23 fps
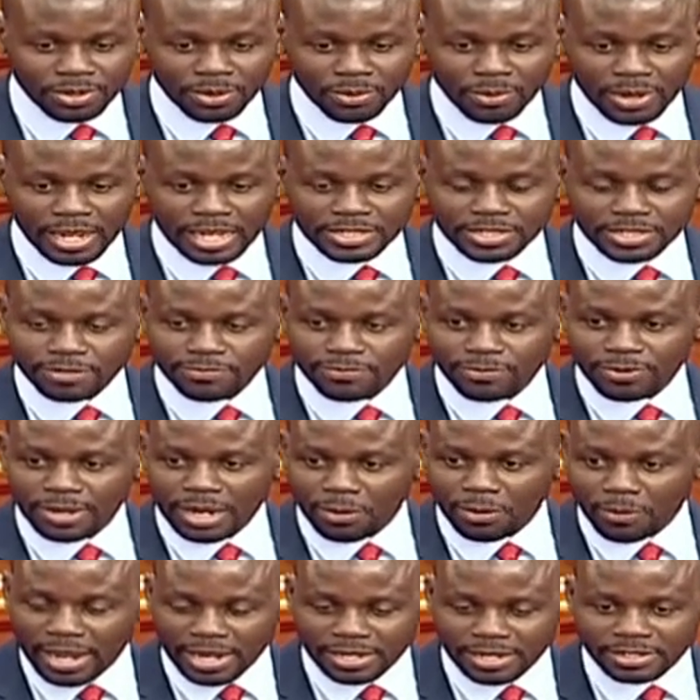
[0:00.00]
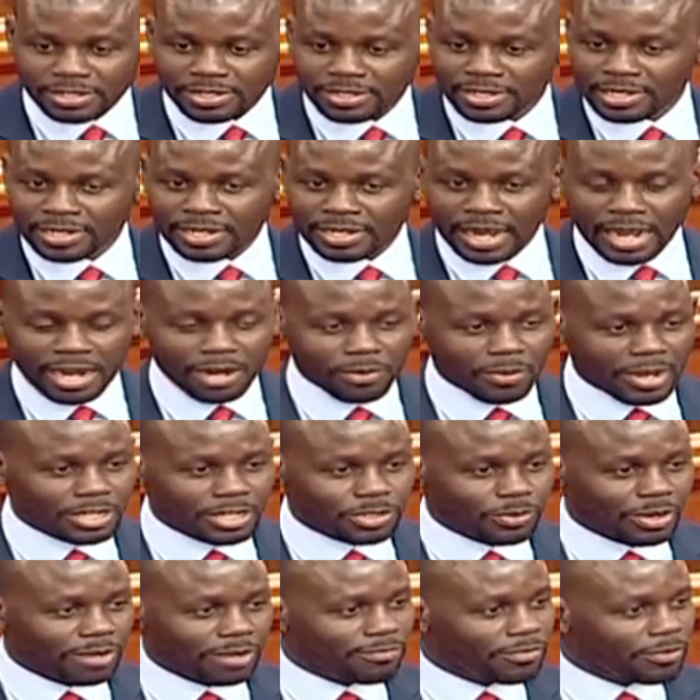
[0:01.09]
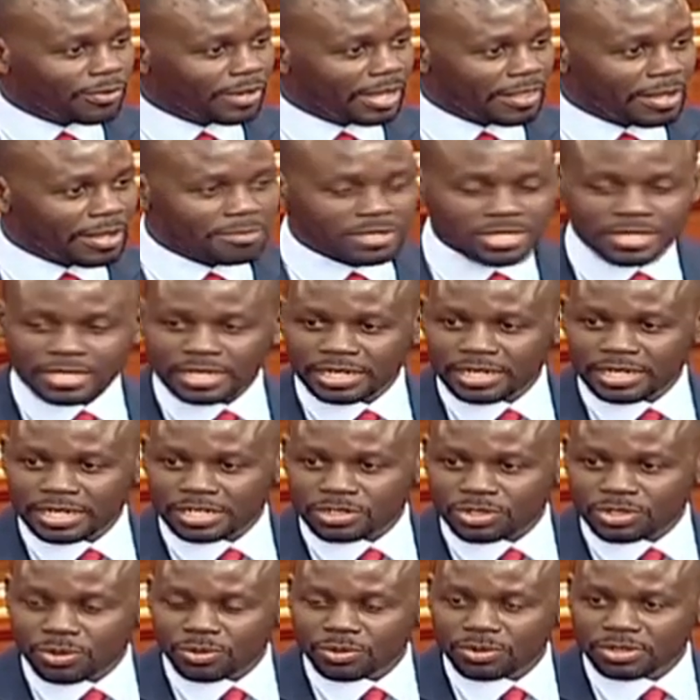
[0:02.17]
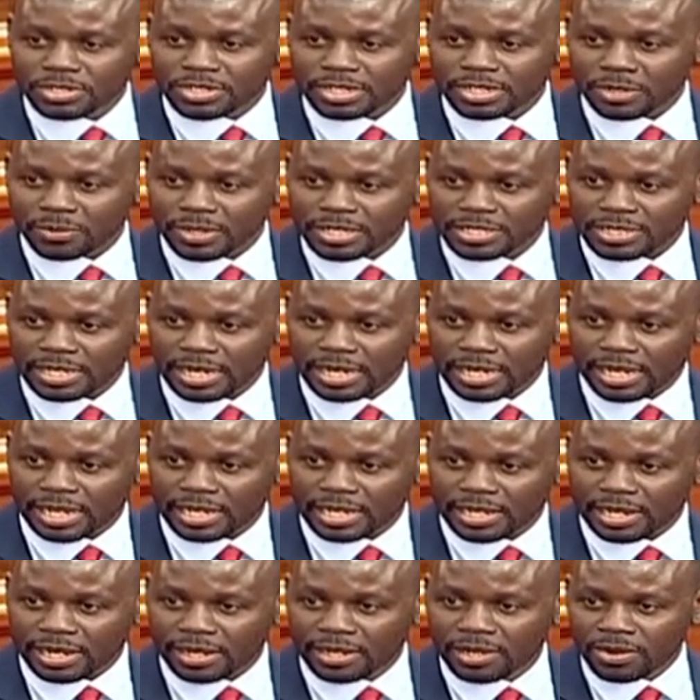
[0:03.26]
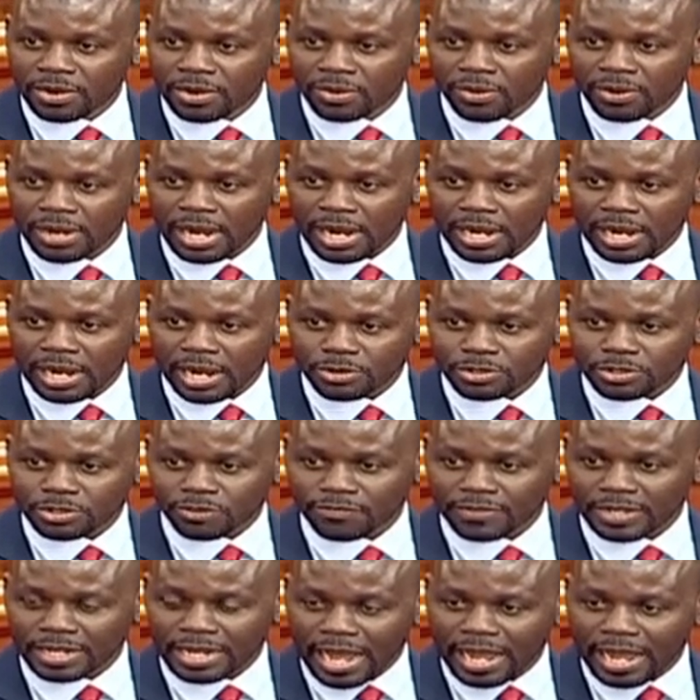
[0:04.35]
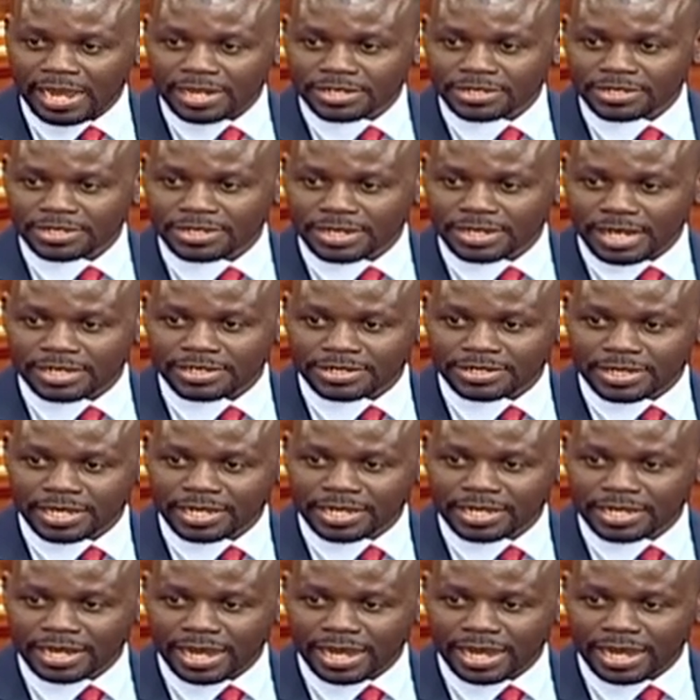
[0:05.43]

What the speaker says: where Sifuna went, and went to a few other miscellaneous schools in Western Kenya on account of the diet that they